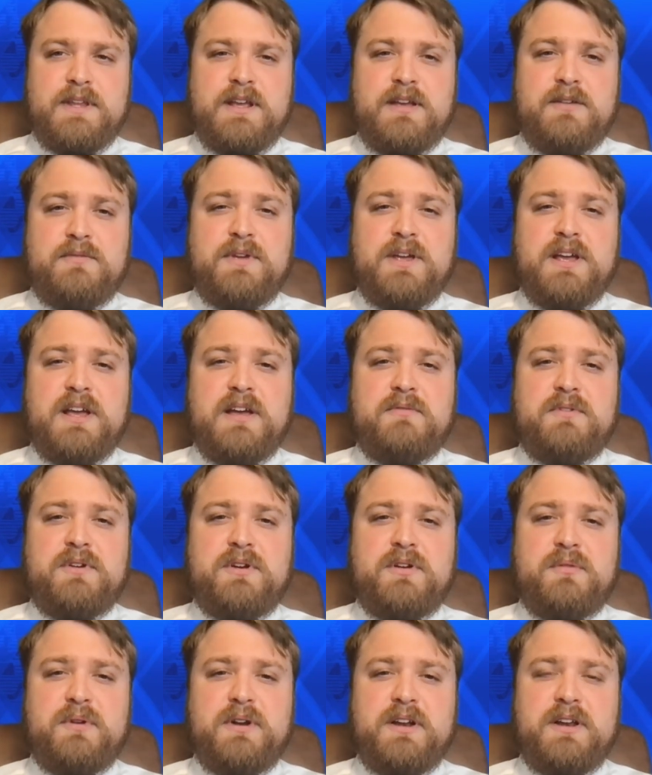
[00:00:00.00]
If you haven't
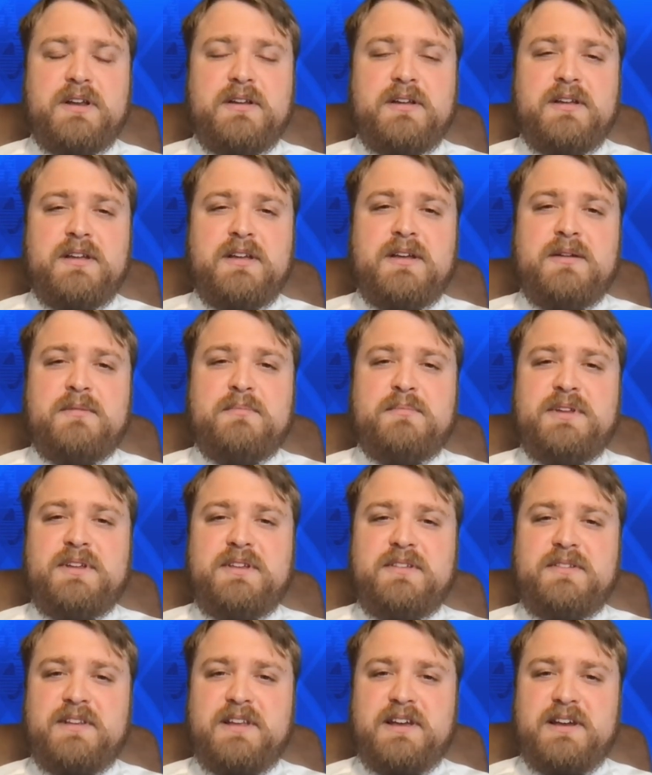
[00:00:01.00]
already,
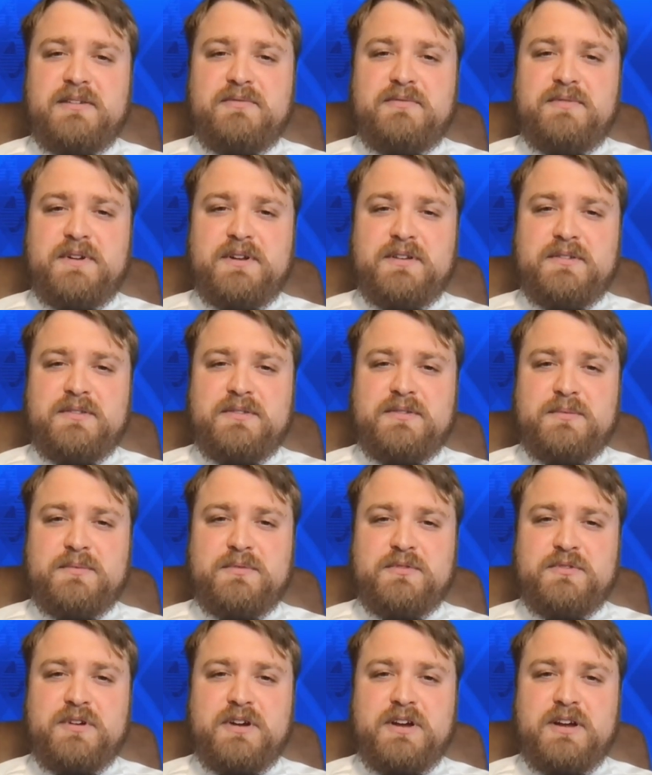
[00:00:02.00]
please like, follow,
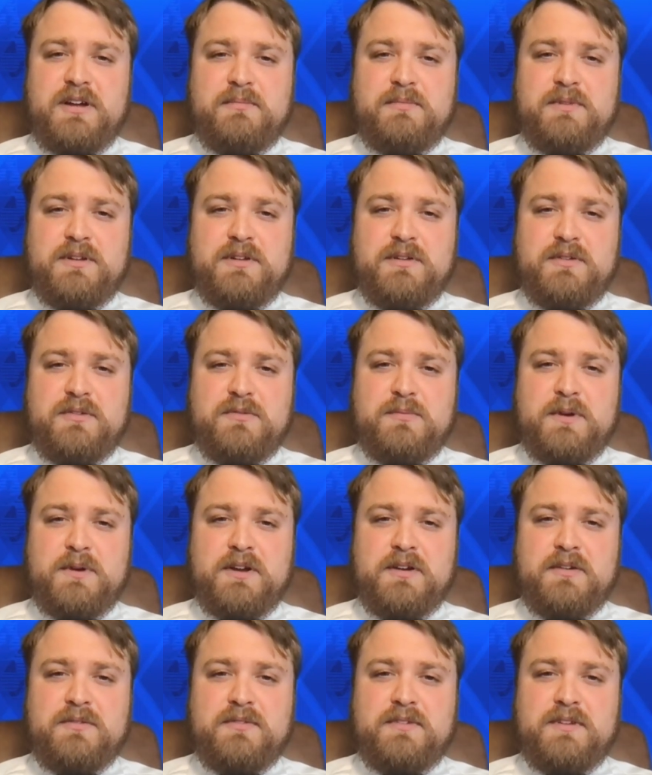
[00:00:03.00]
subscribe to Los
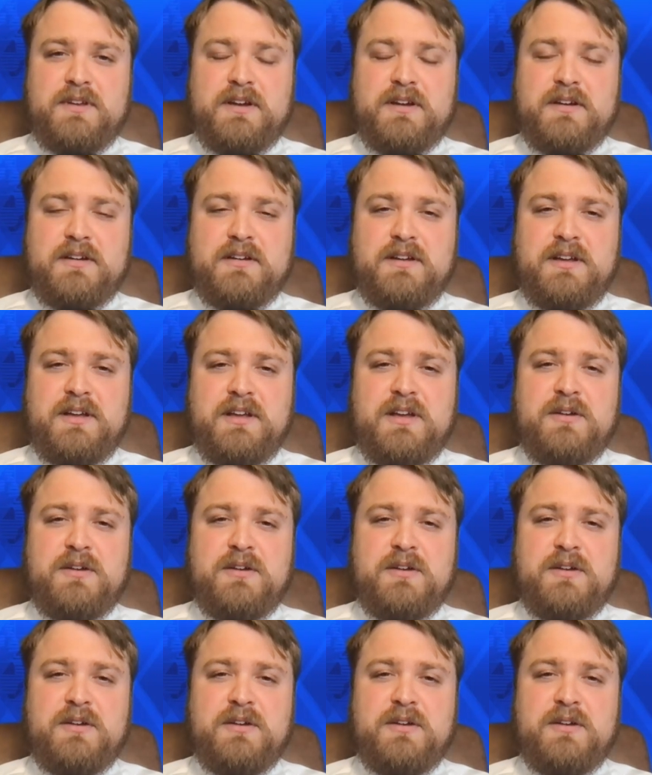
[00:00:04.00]
Banos Talk.